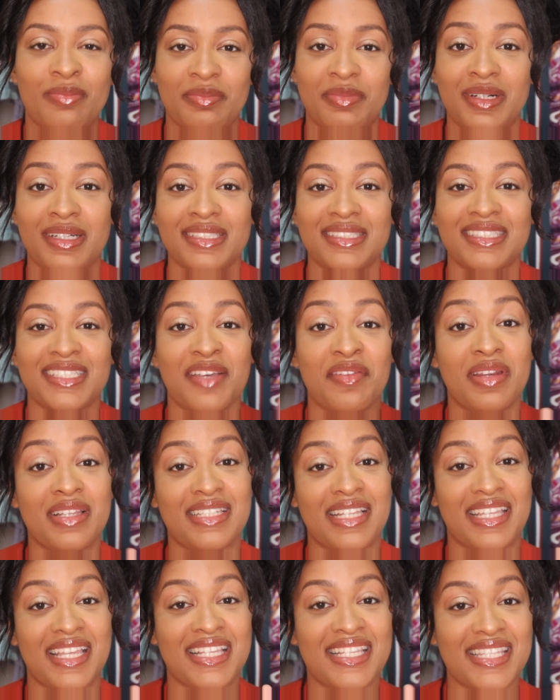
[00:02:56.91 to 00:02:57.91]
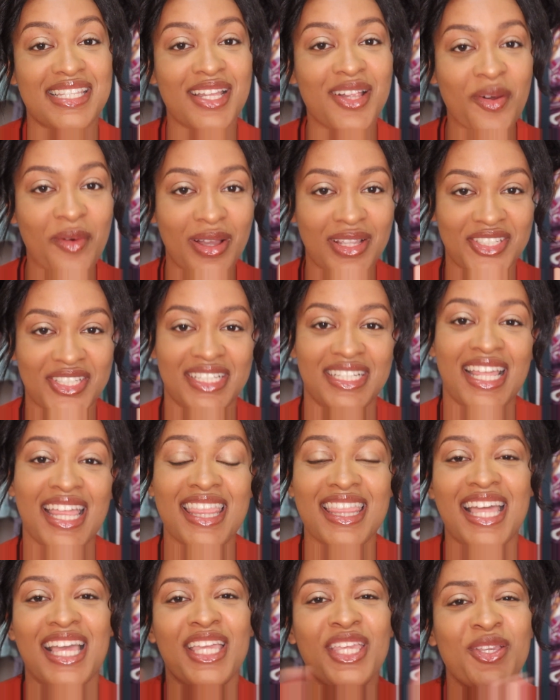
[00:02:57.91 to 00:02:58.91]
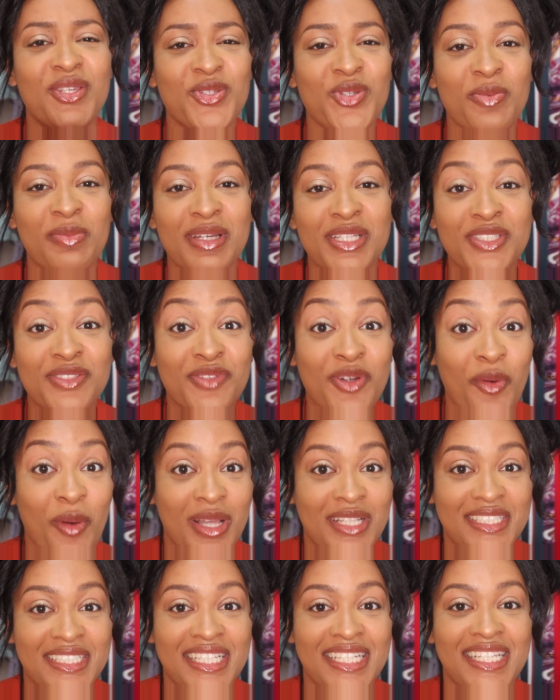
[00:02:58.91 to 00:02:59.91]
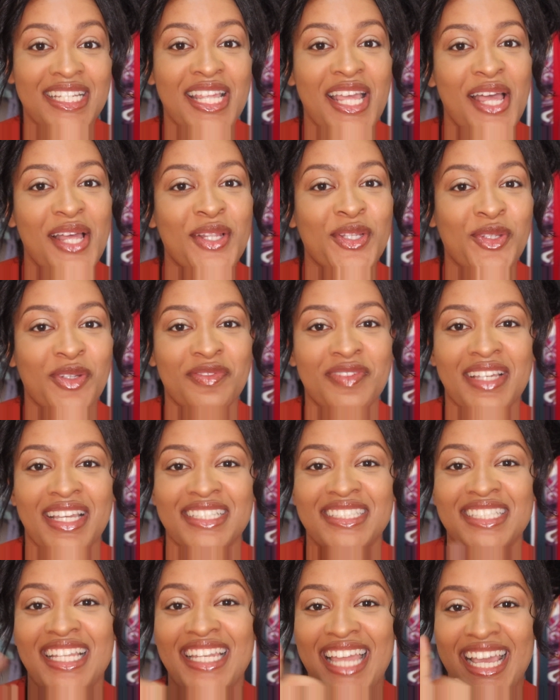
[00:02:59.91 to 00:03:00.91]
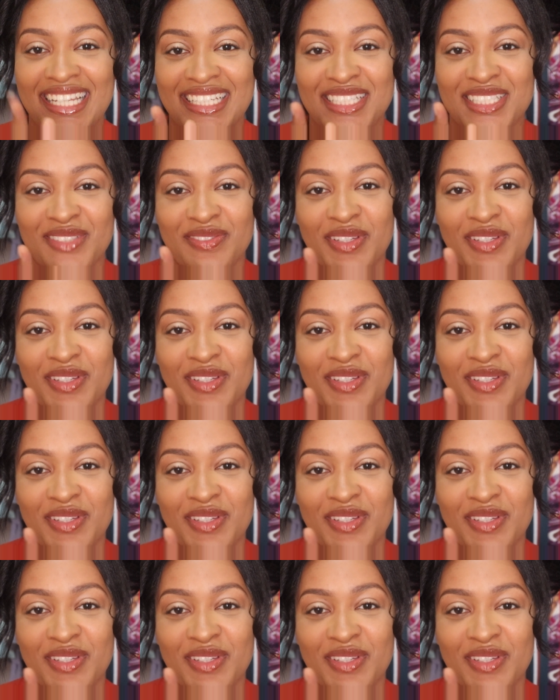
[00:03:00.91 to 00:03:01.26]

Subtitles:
but if it is that you're still watching, thank you so much for watching. Don't forget to like this